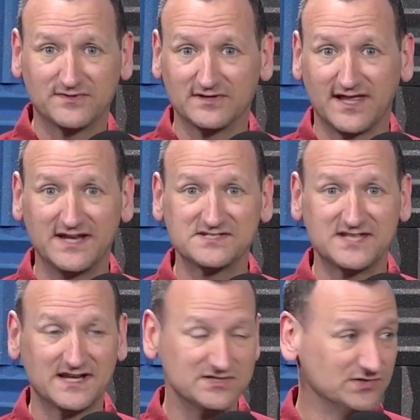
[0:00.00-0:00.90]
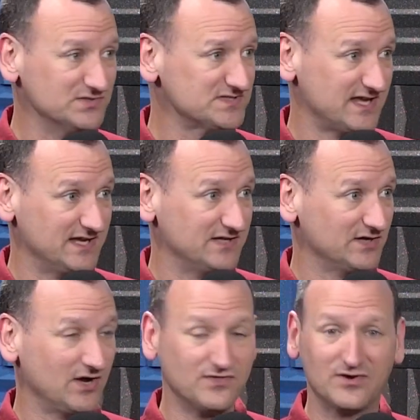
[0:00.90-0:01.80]
with the latest tech news
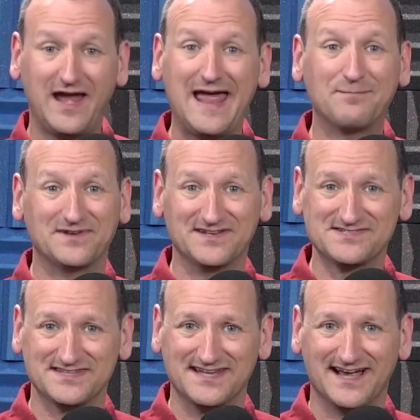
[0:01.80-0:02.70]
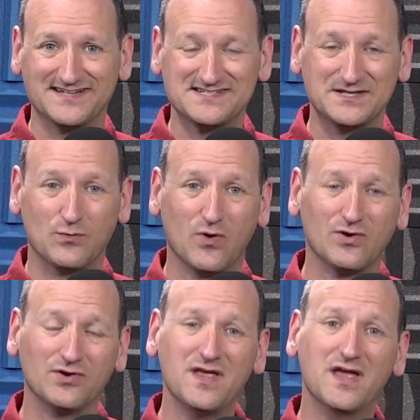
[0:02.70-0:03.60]
and other happenings in the I T
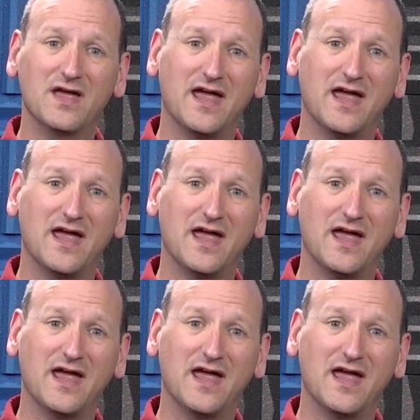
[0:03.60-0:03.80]
world.